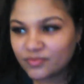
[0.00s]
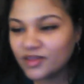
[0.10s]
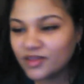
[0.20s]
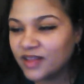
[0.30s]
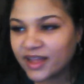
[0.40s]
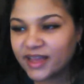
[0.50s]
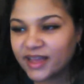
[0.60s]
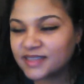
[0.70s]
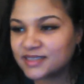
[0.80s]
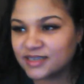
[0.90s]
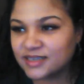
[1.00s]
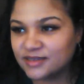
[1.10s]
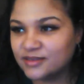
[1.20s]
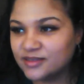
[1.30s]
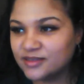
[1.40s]
like I guess the
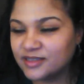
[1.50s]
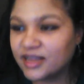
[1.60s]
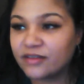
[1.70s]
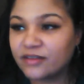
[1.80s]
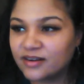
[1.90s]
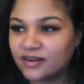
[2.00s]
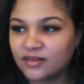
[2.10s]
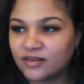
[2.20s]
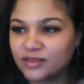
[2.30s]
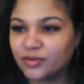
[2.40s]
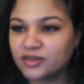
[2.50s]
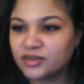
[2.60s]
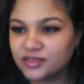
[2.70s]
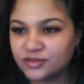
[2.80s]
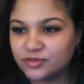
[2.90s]
narrator or the person
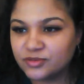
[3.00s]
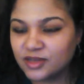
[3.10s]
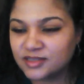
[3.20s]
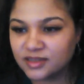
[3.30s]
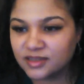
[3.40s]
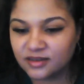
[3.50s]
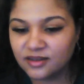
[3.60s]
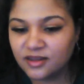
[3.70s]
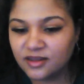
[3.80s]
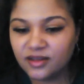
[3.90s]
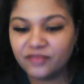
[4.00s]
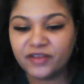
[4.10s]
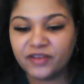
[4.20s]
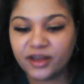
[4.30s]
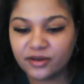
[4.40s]
who does the
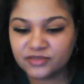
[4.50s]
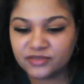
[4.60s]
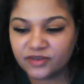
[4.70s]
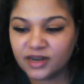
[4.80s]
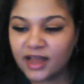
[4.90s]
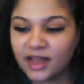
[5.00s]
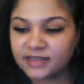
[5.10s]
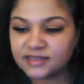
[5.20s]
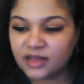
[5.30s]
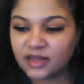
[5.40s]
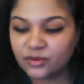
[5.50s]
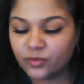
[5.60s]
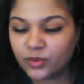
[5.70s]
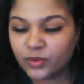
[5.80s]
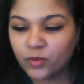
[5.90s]
videos for class that
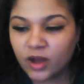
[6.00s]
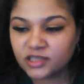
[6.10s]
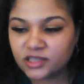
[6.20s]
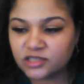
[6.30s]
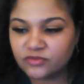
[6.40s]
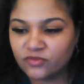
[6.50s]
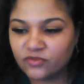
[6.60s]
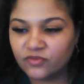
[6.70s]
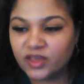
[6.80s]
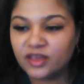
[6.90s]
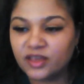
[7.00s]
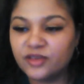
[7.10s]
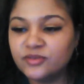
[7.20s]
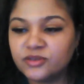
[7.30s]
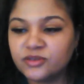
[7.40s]
we watch via
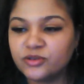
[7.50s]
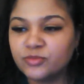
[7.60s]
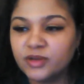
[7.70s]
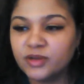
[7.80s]
YouTube,